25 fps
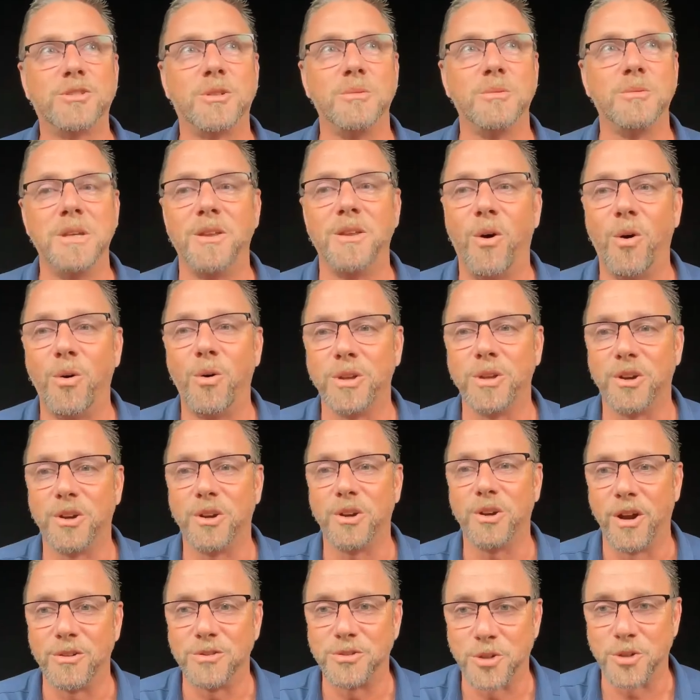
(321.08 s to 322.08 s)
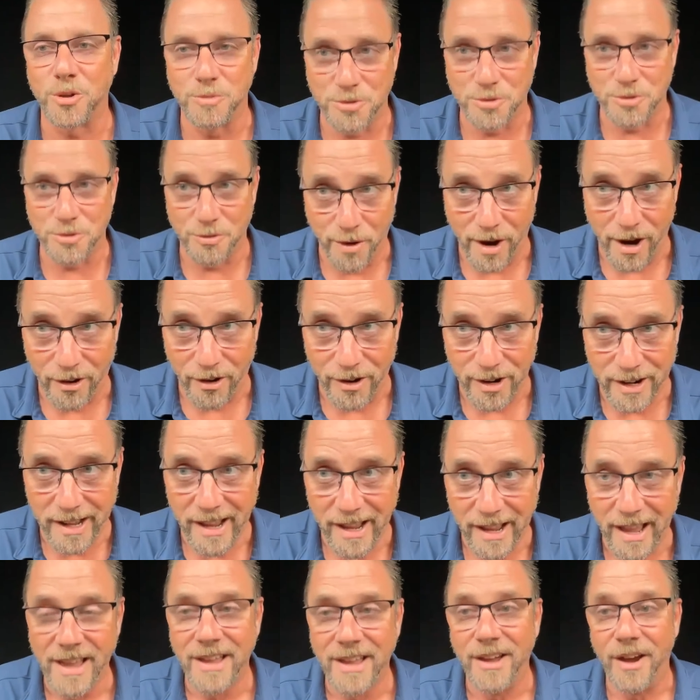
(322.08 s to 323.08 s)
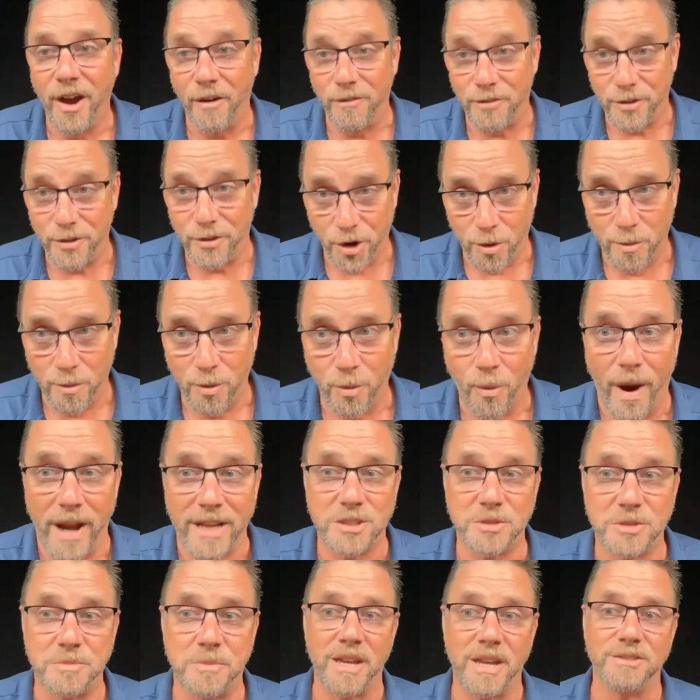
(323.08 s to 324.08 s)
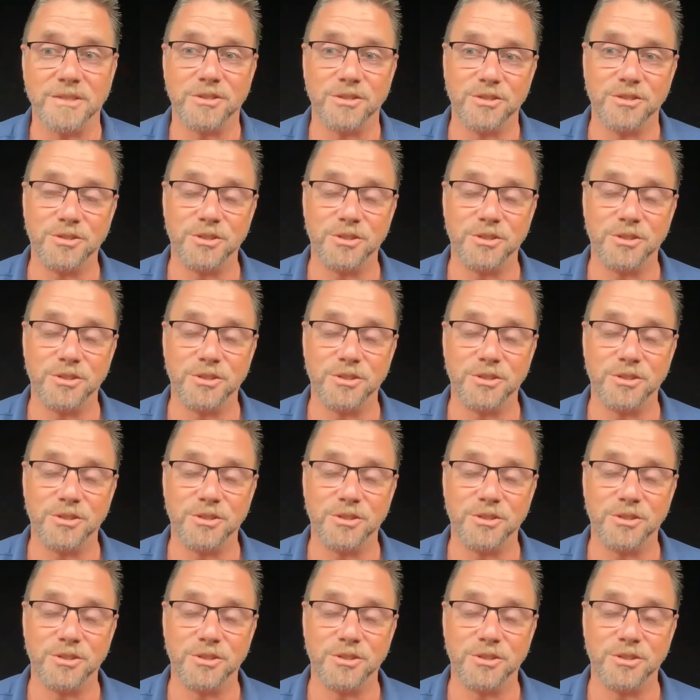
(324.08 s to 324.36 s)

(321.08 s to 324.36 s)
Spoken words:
to me the holy grail in terms of rarity of the Gerber White Spaces.